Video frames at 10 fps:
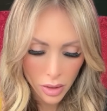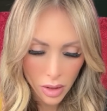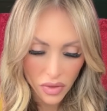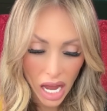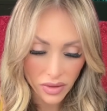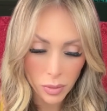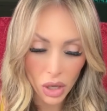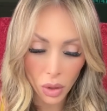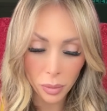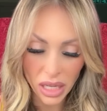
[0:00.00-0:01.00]
They have to be
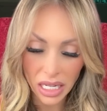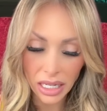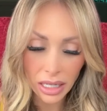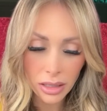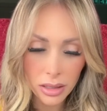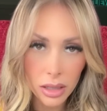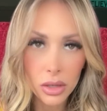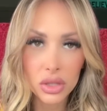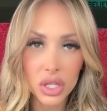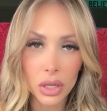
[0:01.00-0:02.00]
obedient
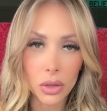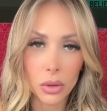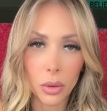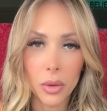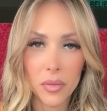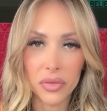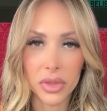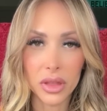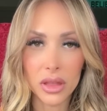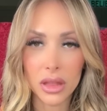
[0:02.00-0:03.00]
to
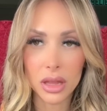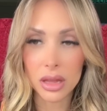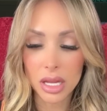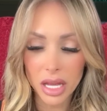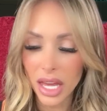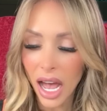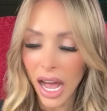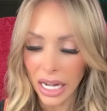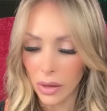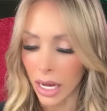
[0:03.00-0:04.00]
the
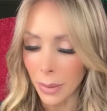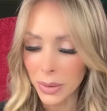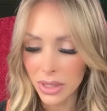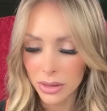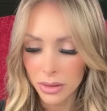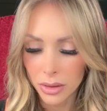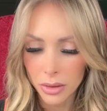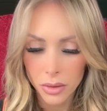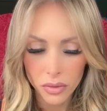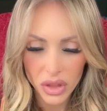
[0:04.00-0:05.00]
higher ups,
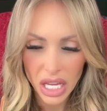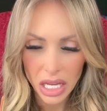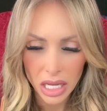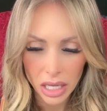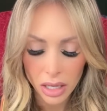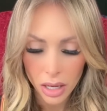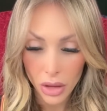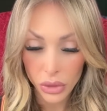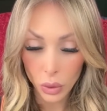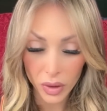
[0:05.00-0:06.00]
the
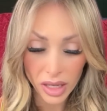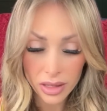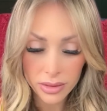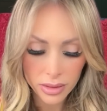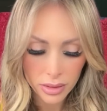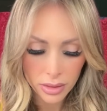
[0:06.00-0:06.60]
authorities,